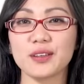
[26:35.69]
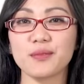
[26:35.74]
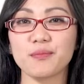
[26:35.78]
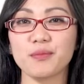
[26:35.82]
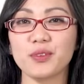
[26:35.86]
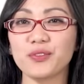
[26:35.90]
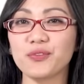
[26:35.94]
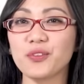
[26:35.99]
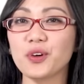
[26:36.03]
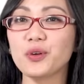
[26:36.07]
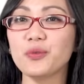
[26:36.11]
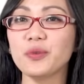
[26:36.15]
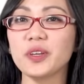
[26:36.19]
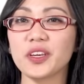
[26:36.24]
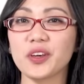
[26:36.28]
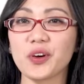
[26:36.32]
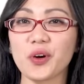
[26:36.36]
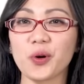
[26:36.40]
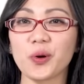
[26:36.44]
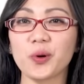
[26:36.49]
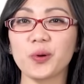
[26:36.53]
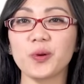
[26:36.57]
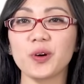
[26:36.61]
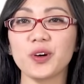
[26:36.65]
Before we
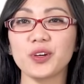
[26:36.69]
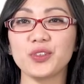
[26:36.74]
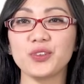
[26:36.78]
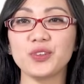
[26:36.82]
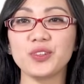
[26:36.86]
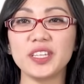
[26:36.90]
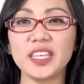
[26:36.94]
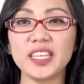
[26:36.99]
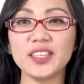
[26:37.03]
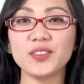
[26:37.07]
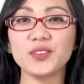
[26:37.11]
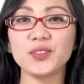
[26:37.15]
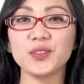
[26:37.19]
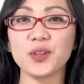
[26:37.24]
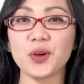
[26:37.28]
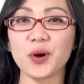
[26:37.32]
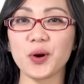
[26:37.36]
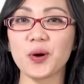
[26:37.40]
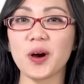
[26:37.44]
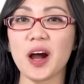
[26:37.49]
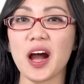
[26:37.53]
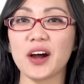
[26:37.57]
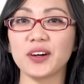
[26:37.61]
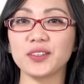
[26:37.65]
go, you need to
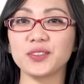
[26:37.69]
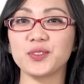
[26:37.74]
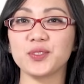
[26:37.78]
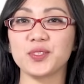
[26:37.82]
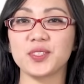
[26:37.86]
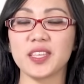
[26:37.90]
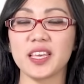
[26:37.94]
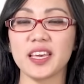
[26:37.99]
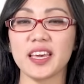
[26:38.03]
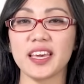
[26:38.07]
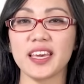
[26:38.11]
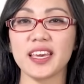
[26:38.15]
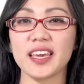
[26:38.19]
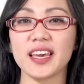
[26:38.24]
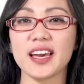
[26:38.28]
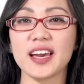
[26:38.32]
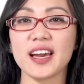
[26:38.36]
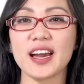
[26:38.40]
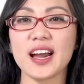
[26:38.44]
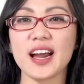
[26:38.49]
know how to say,